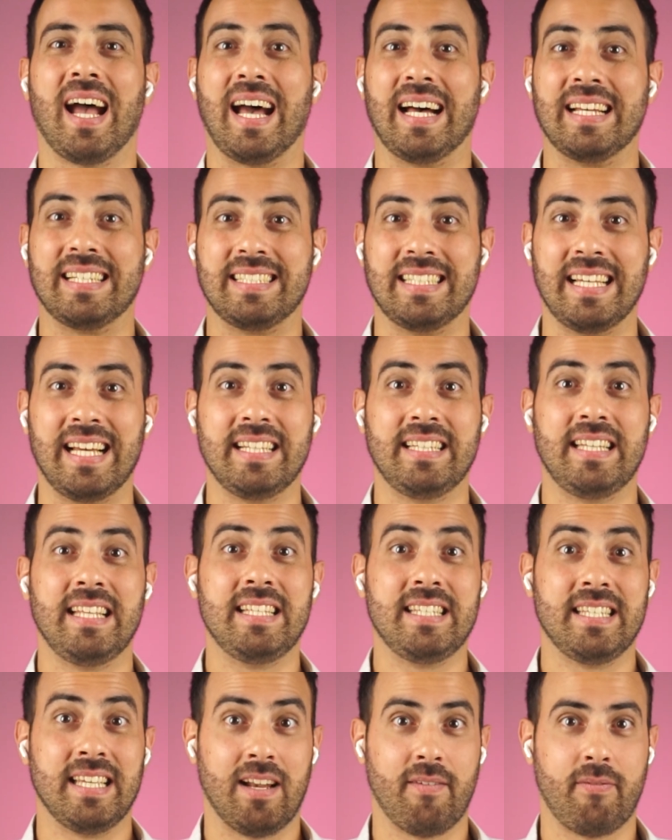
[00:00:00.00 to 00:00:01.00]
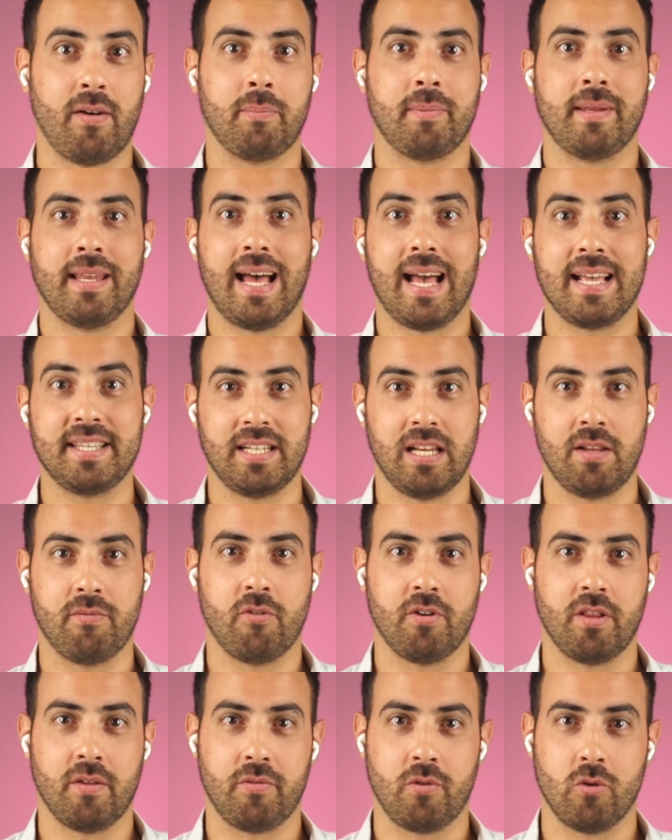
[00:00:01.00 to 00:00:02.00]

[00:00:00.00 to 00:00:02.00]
has set itself up nicely for the